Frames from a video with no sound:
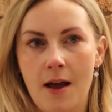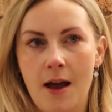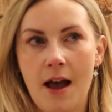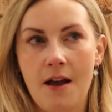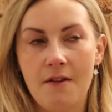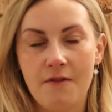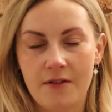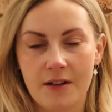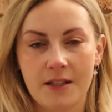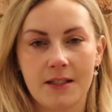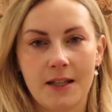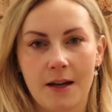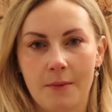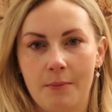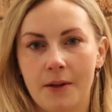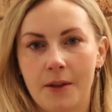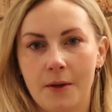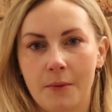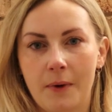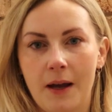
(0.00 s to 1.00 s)
every step
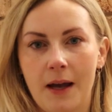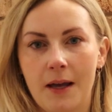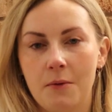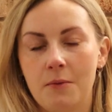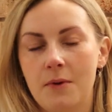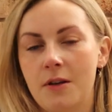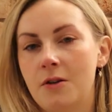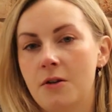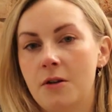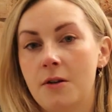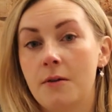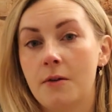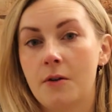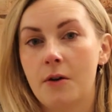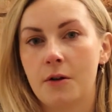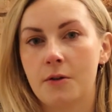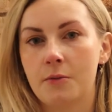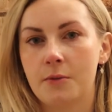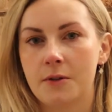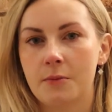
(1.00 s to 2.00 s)
of the way, we knew
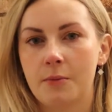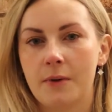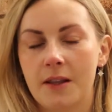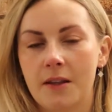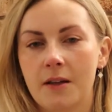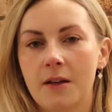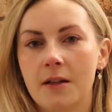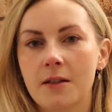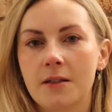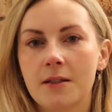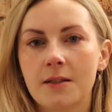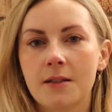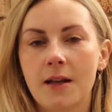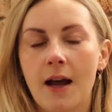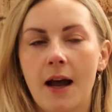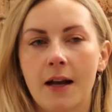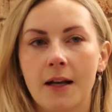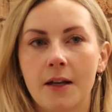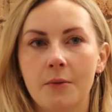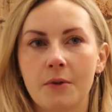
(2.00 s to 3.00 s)
God was with us,
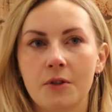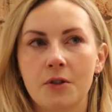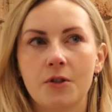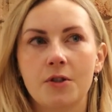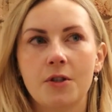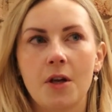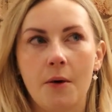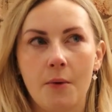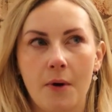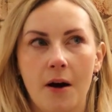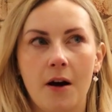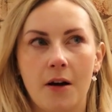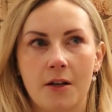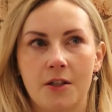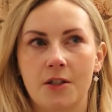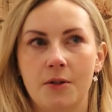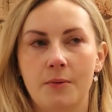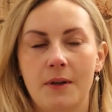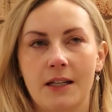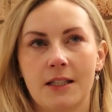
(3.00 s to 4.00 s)
and it was so
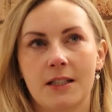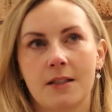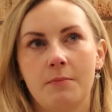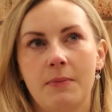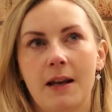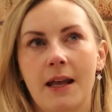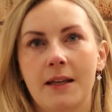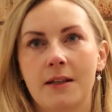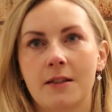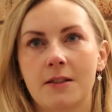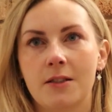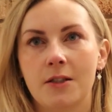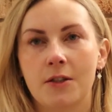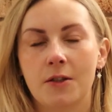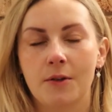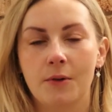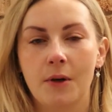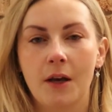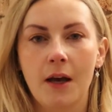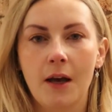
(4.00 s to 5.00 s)
hard to explain
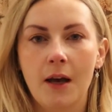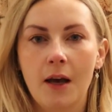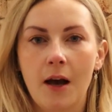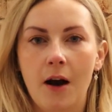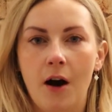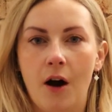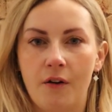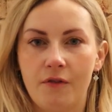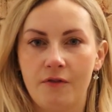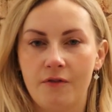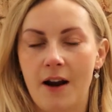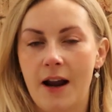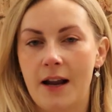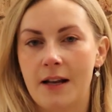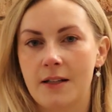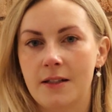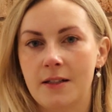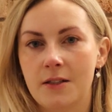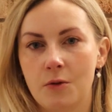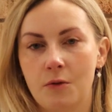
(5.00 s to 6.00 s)
to our
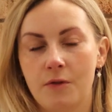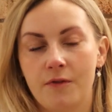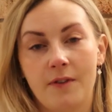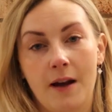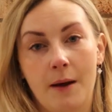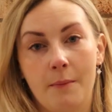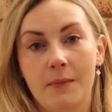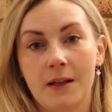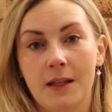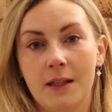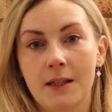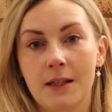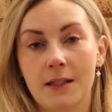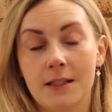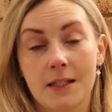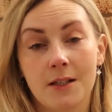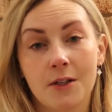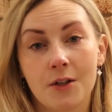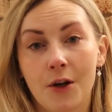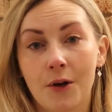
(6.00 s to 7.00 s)
friends or family that
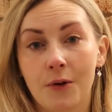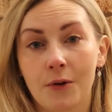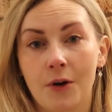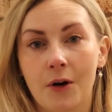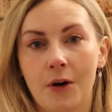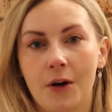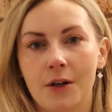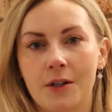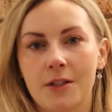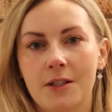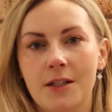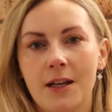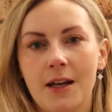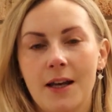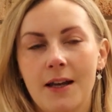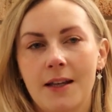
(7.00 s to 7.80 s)
didn't know God